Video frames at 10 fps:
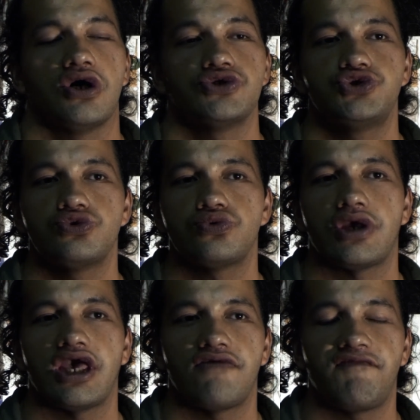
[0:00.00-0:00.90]
I do
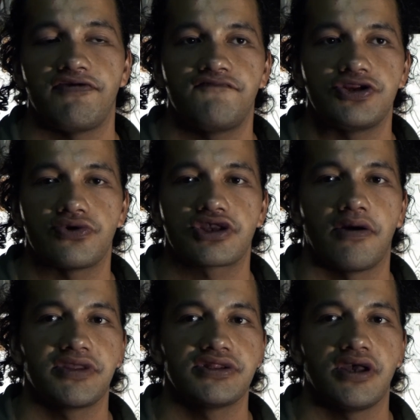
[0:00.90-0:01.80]
have a video
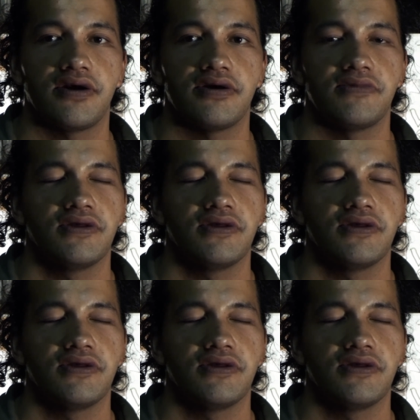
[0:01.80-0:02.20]
coming out